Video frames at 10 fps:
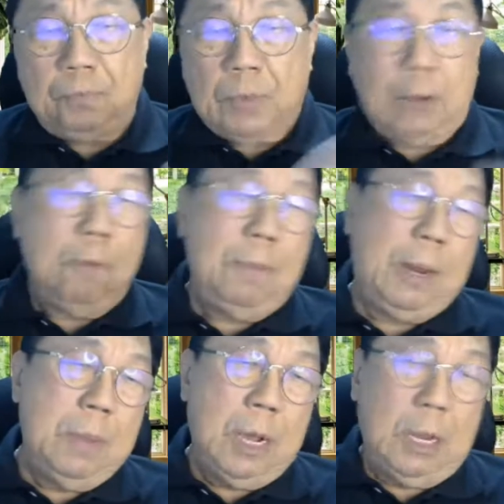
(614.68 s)
I don't
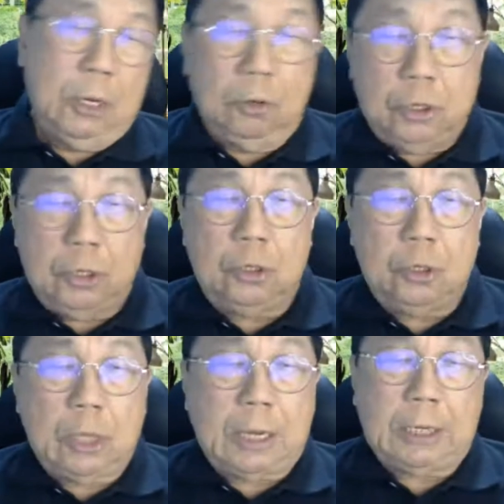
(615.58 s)
blame her, she
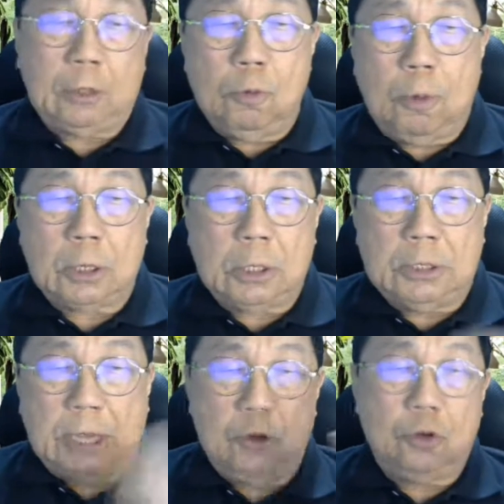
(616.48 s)
take the 2
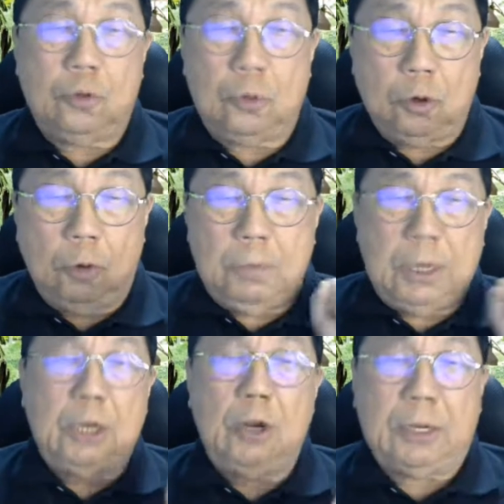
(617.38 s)
bottles and showed
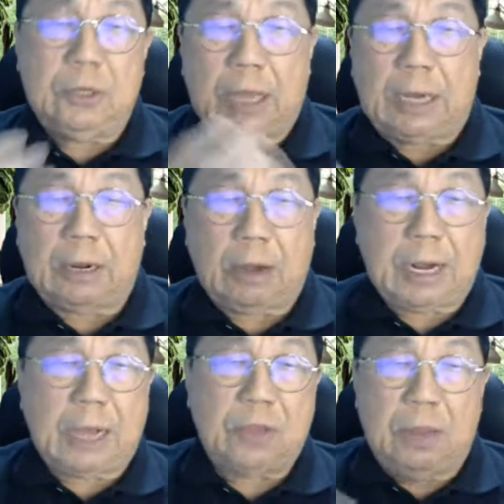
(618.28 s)
me, and take the credit
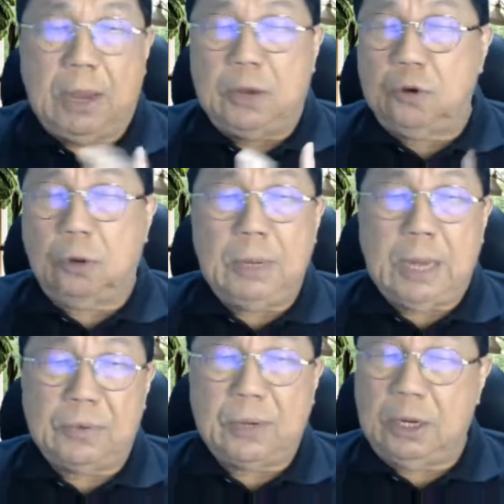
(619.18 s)
card statement and showed me
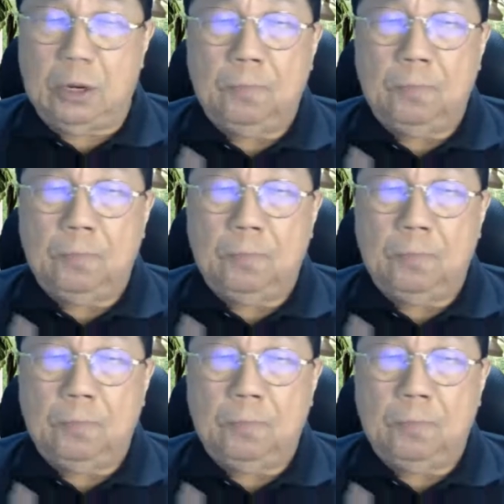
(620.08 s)
and said,